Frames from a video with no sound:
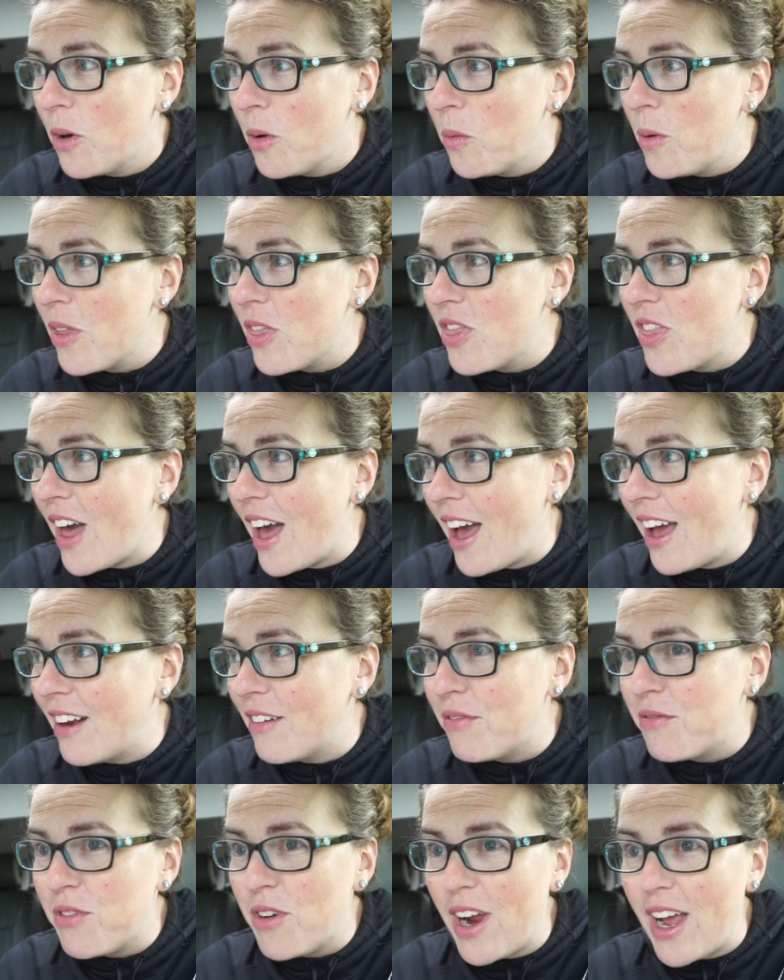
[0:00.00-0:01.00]
with
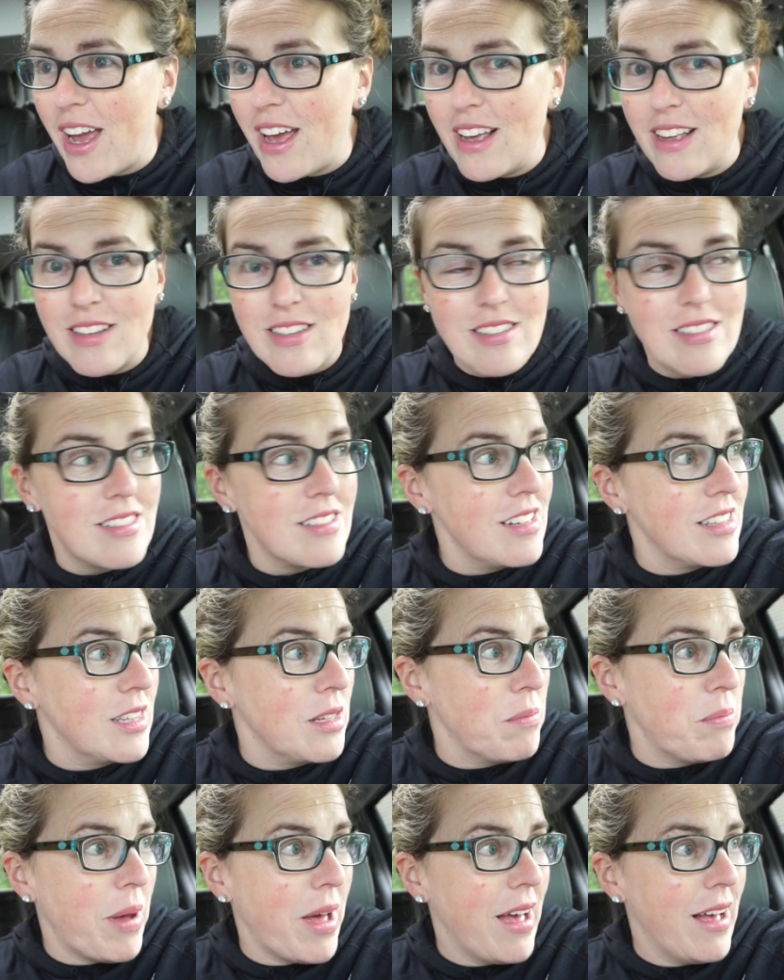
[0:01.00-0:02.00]
that phrase in
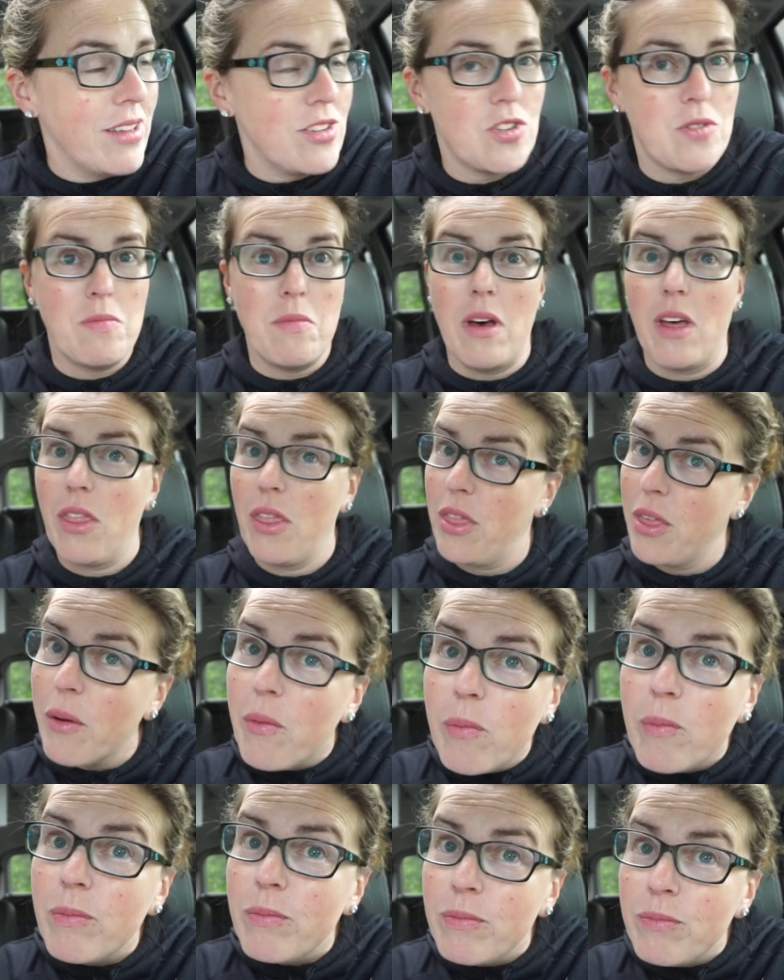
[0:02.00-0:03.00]
the past
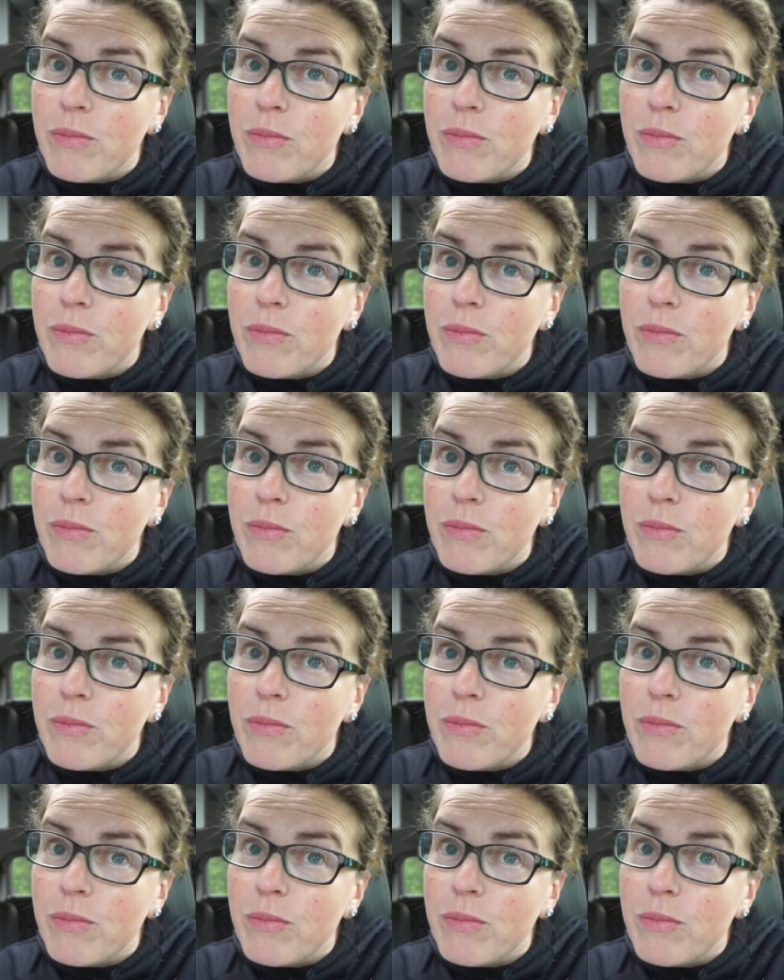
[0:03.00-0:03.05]
month?